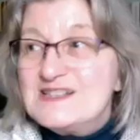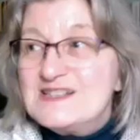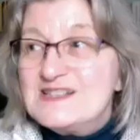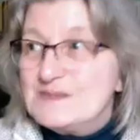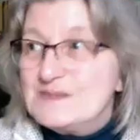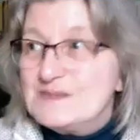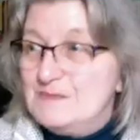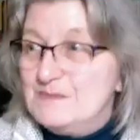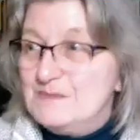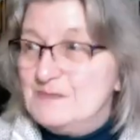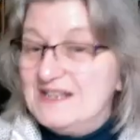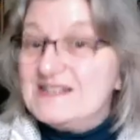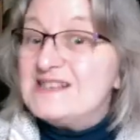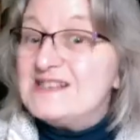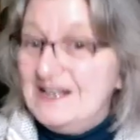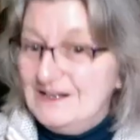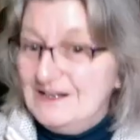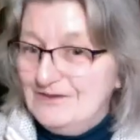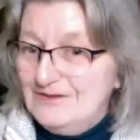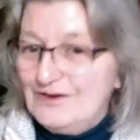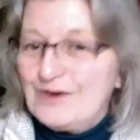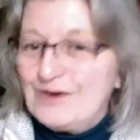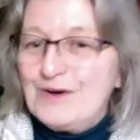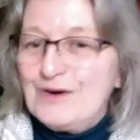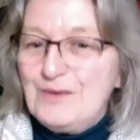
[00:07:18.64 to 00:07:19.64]
been
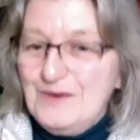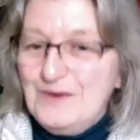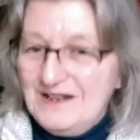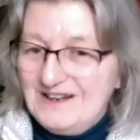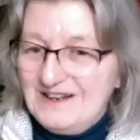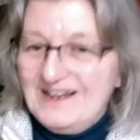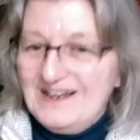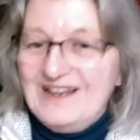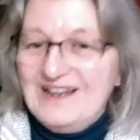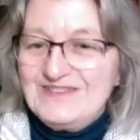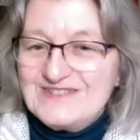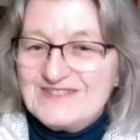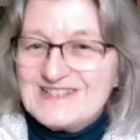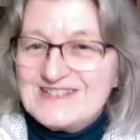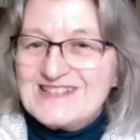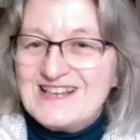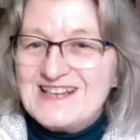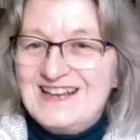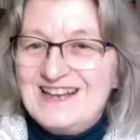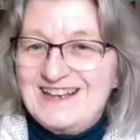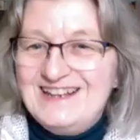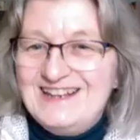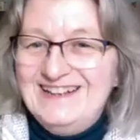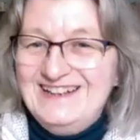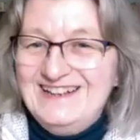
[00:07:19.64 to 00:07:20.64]
selling very well, I have to
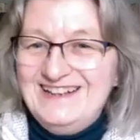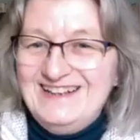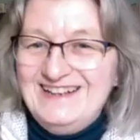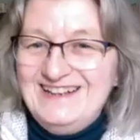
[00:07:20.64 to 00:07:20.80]
say.